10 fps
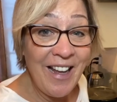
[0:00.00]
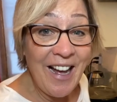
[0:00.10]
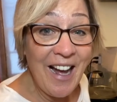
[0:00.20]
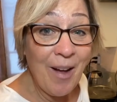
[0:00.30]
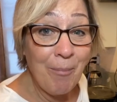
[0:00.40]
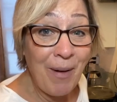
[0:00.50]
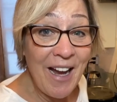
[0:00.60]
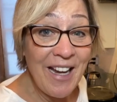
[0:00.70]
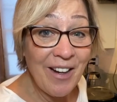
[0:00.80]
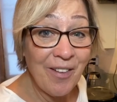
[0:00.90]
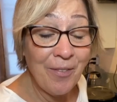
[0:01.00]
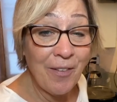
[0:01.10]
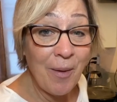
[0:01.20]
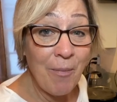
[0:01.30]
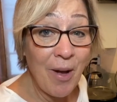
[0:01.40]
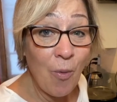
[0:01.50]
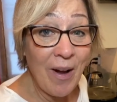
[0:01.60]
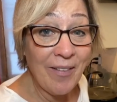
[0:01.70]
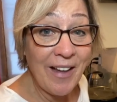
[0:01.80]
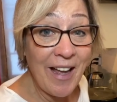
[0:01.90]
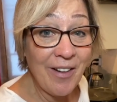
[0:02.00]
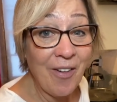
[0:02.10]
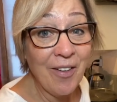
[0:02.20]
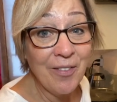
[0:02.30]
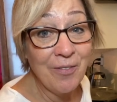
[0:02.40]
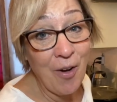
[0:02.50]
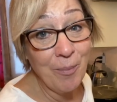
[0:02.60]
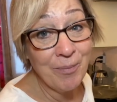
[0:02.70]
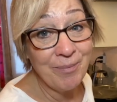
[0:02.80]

Bye here from Wild at Heart Farm.